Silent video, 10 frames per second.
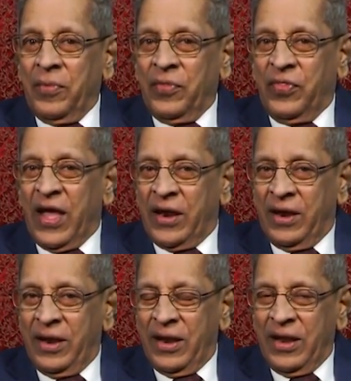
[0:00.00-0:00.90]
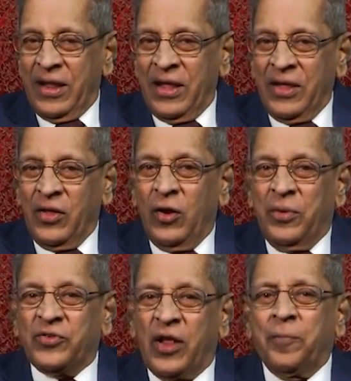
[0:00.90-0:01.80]
Then you'll be
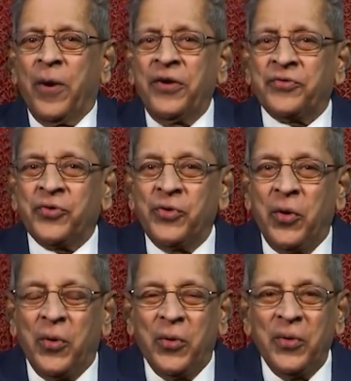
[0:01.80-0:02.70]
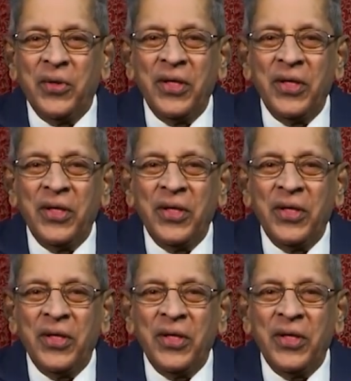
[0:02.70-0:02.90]
surprised to know